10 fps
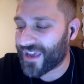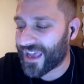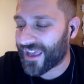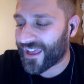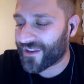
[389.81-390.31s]

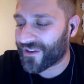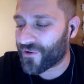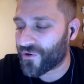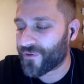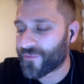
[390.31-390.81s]
and
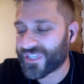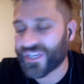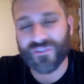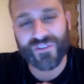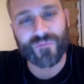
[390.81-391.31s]
who, in
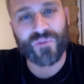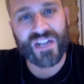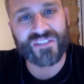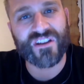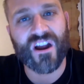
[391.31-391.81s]
particular, the
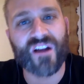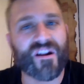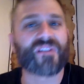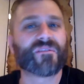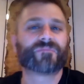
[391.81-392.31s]
Bronze Guard
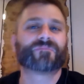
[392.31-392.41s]
are.